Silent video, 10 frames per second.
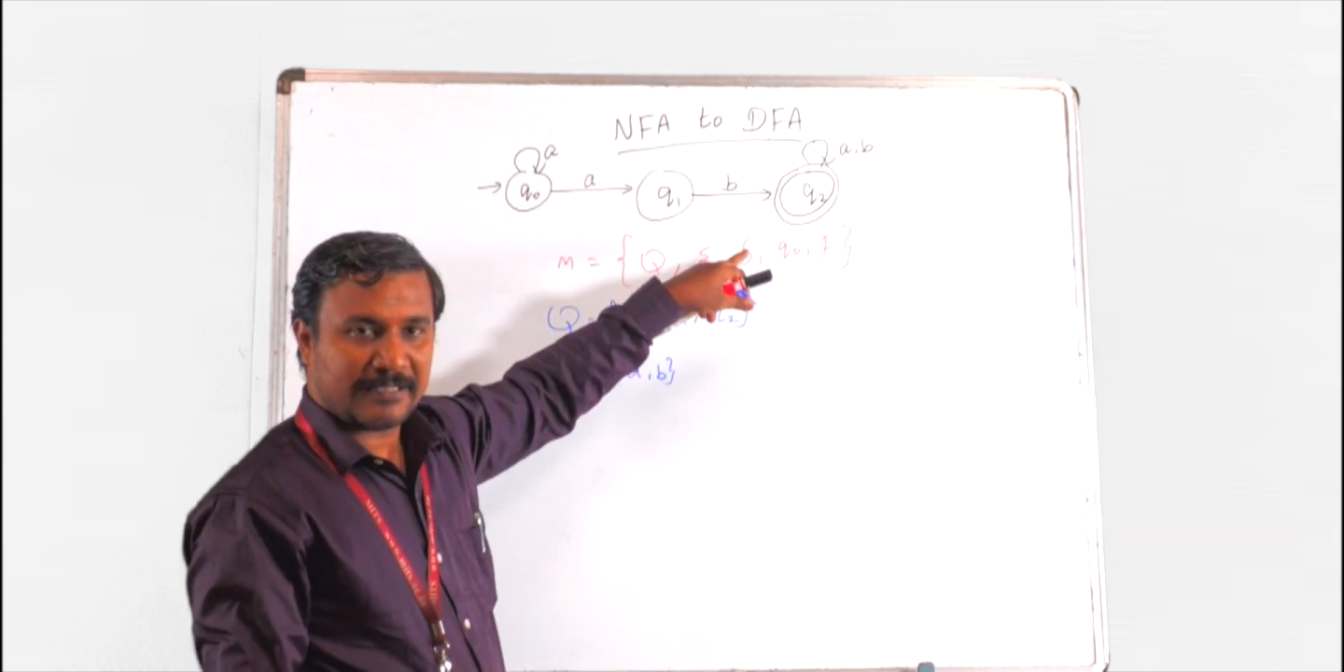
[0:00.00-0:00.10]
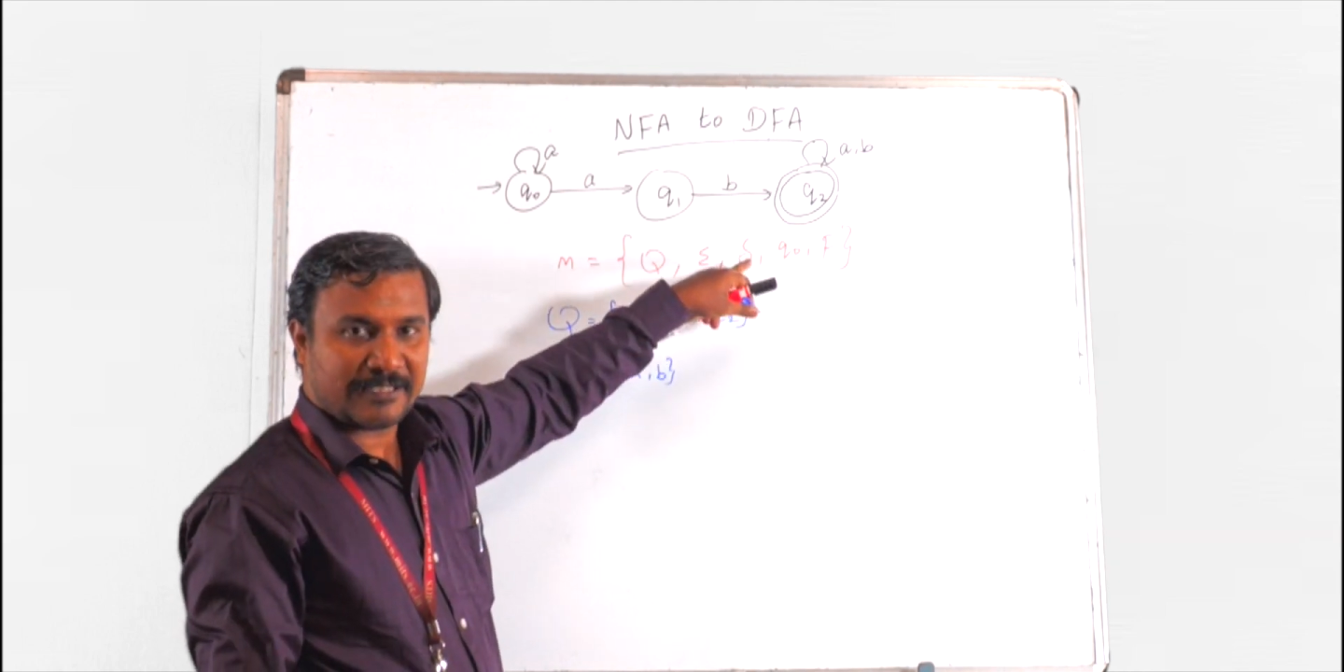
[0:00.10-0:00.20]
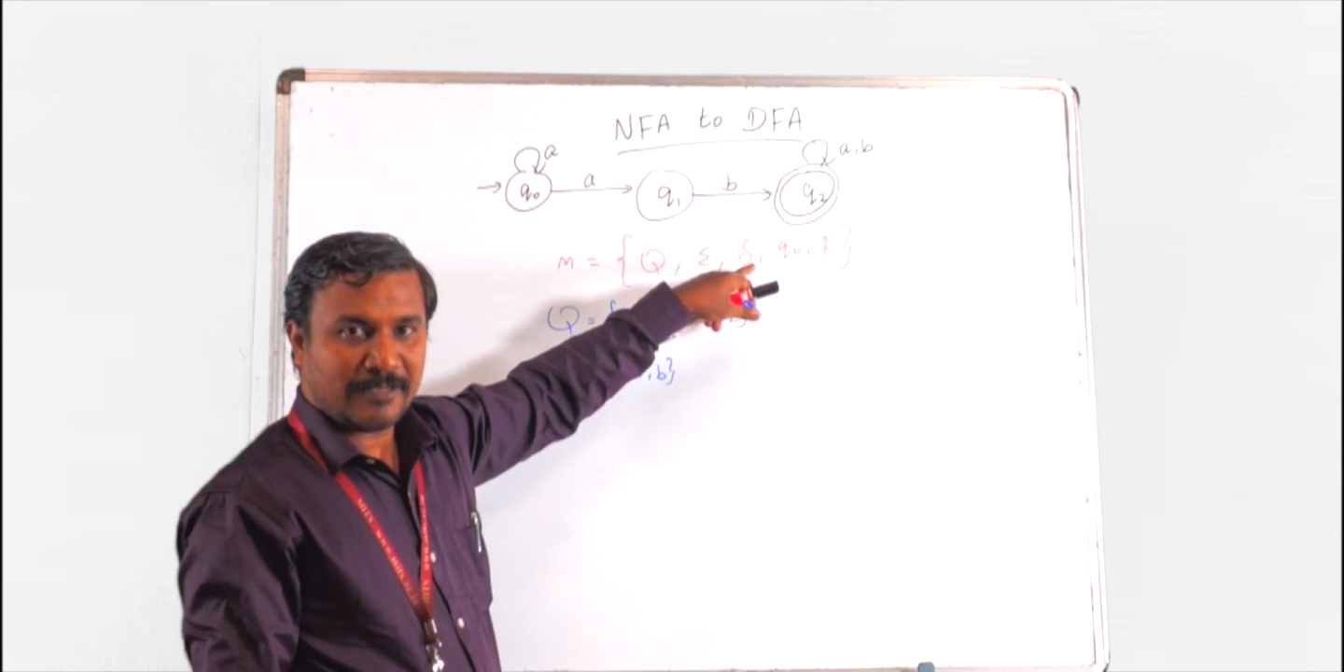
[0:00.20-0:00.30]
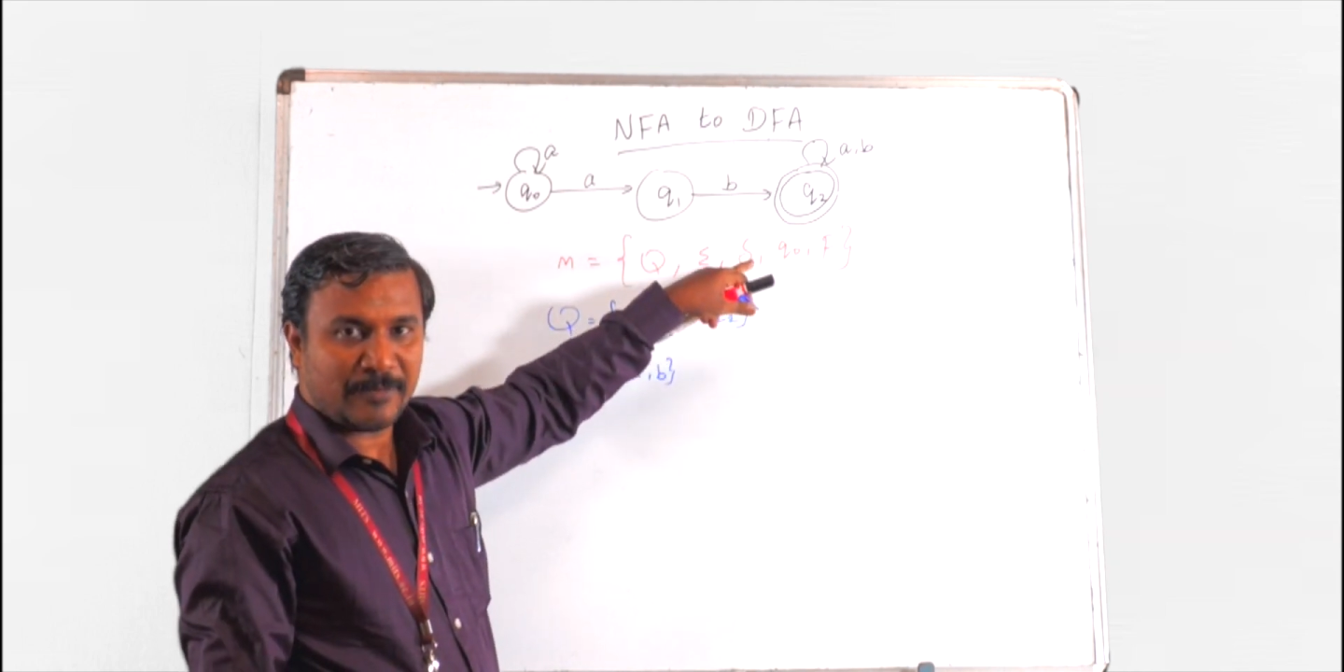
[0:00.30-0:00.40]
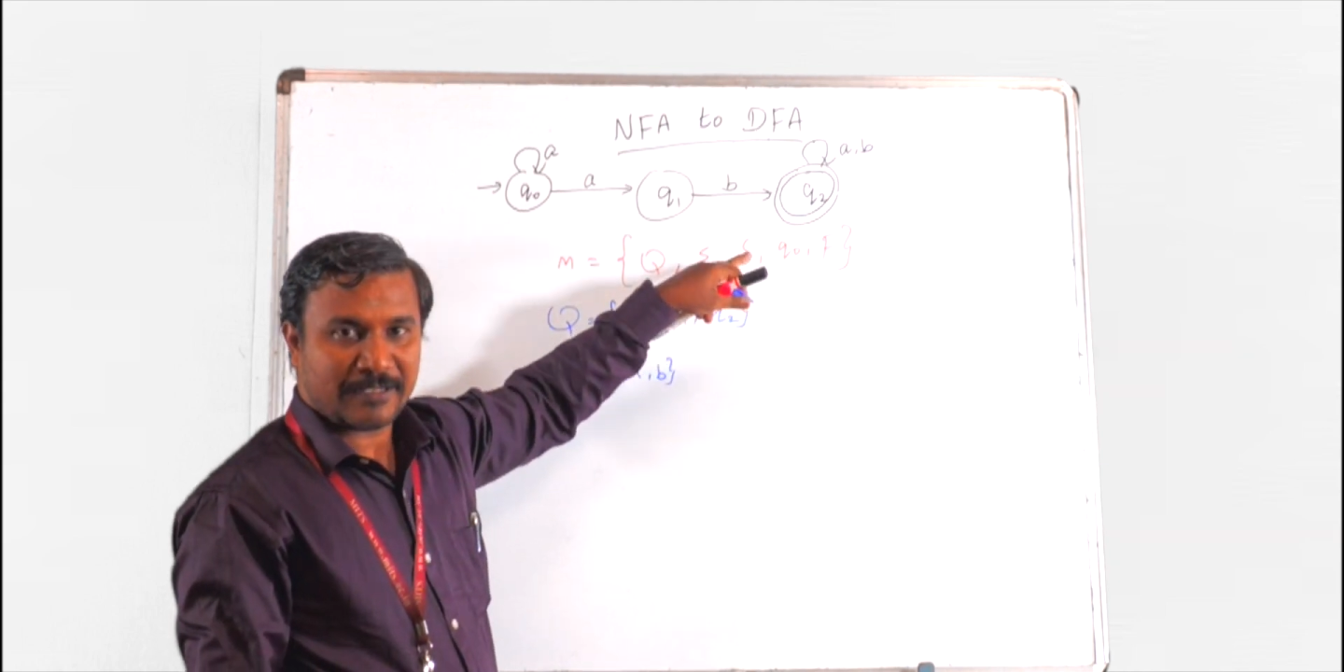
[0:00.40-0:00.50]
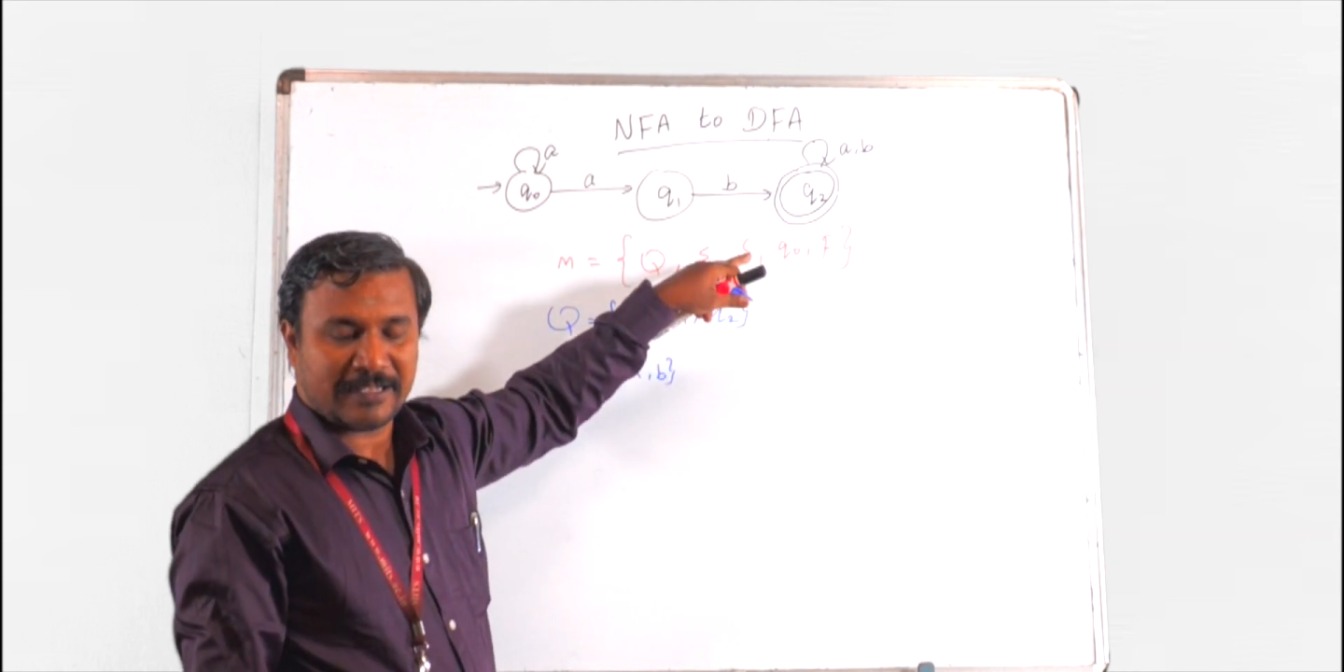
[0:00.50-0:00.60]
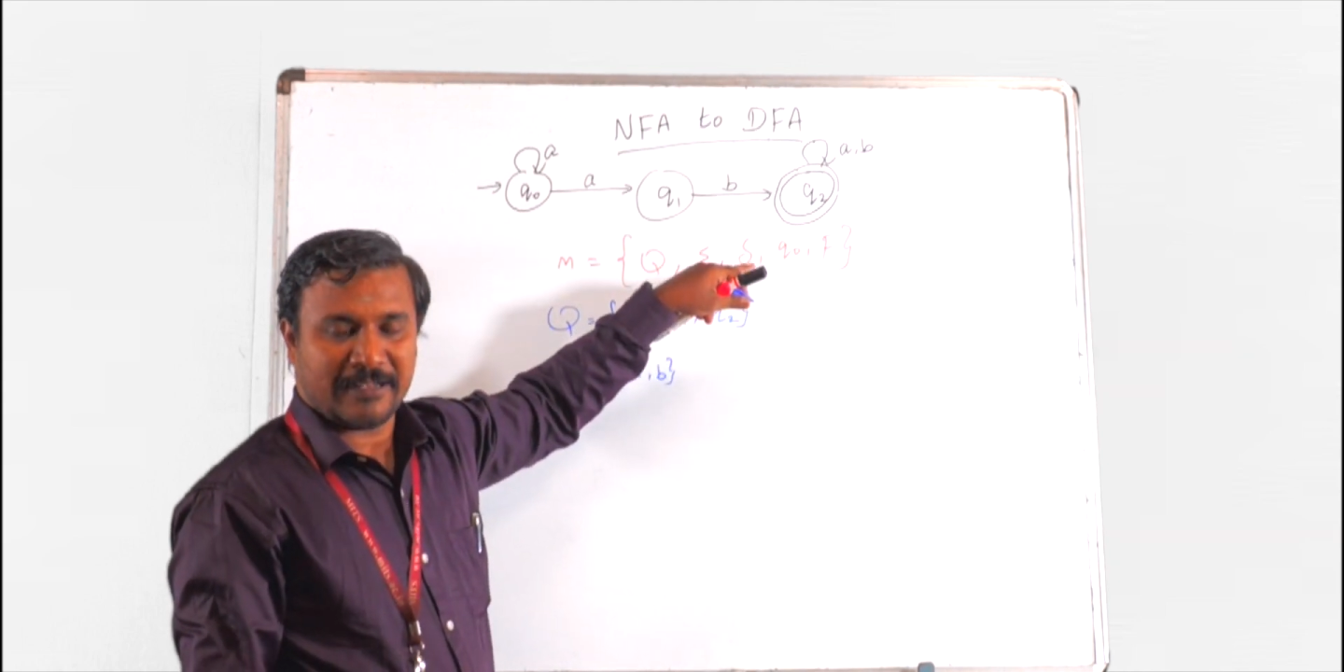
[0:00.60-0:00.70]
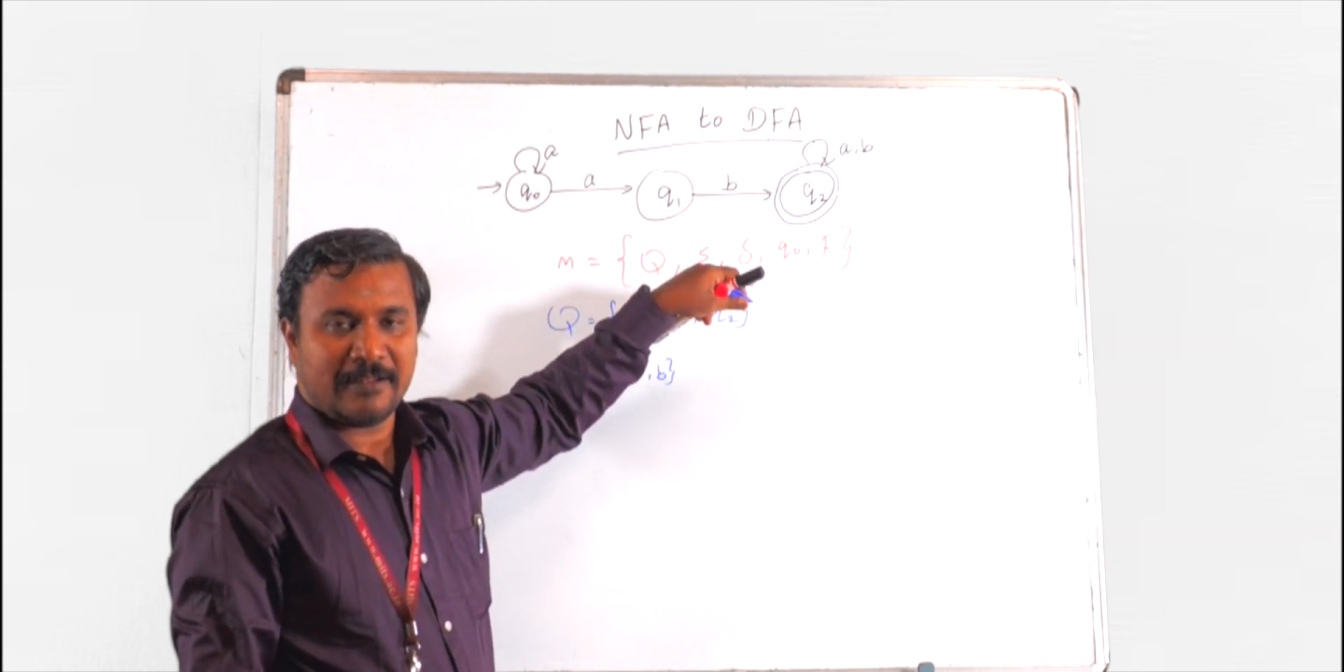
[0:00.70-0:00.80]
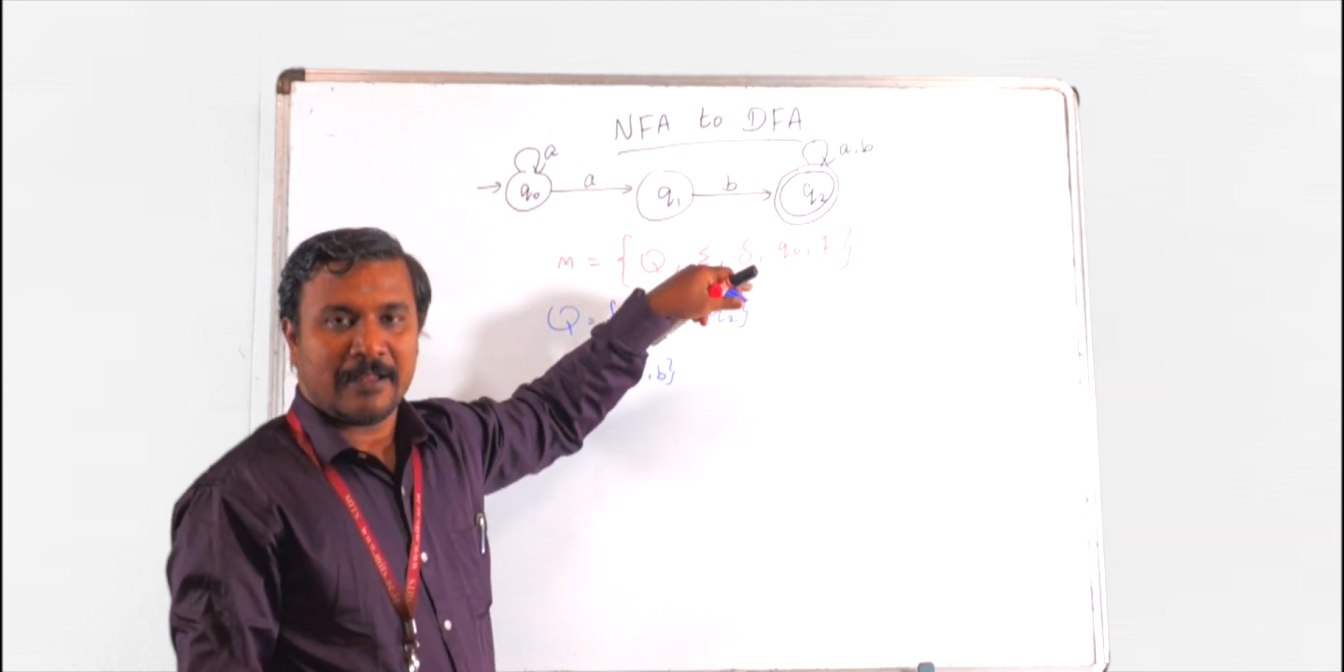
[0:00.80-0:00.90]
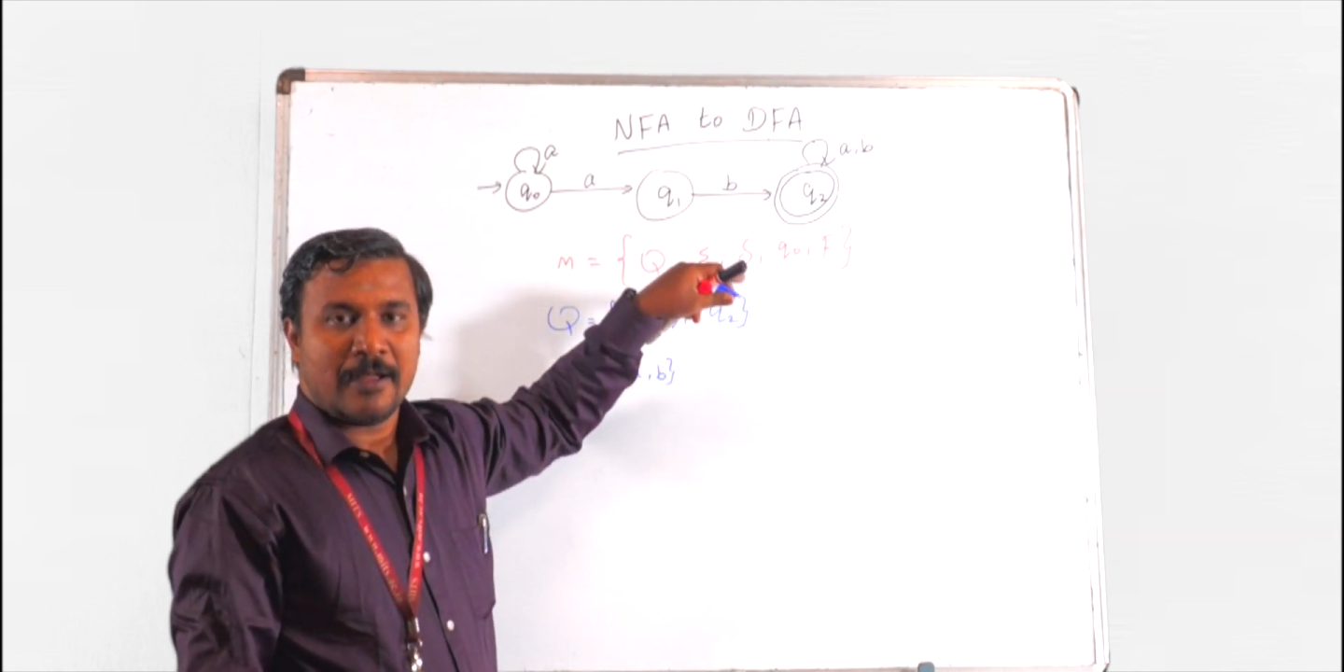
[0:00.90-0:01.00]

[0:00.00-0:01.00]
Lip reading: nothing but a